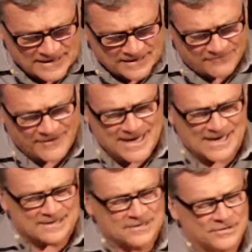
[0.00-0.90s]
In
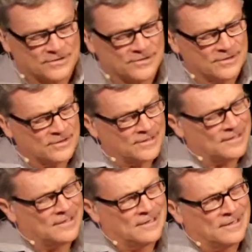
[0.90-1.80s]
fact,
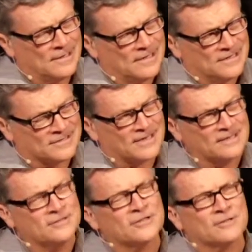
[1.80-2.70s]
as I
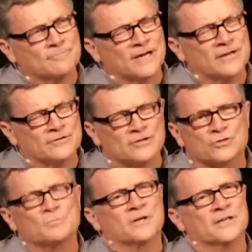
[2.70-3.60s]
look at my own
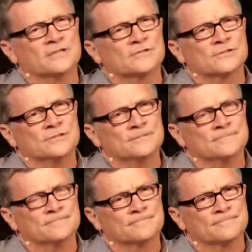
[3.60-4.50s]
experience,
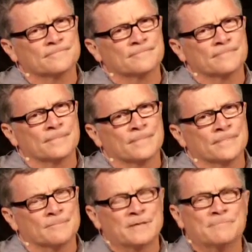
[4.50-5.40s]

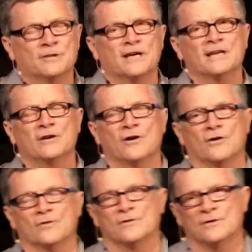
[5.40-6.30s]
the people I
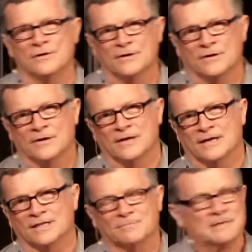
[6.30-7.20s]
know
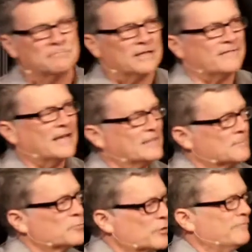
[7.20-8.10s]
and the people I've had
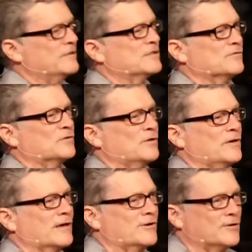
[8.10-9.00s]
the privilege of
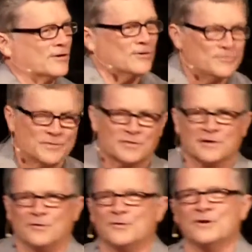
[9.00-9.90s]
knowing who are home with
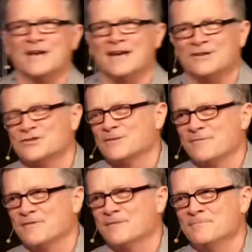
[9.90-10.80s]
the Lord now,
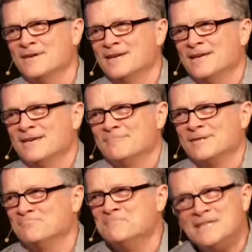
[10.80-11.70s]
some of them,
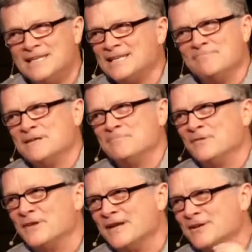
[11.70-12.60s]
but many
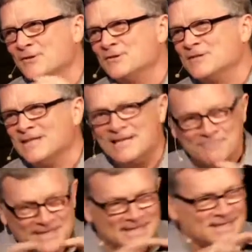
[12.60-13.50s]
people that I know today,
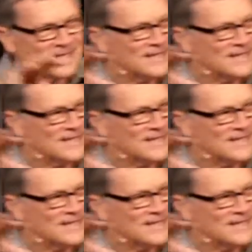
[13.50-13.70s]
many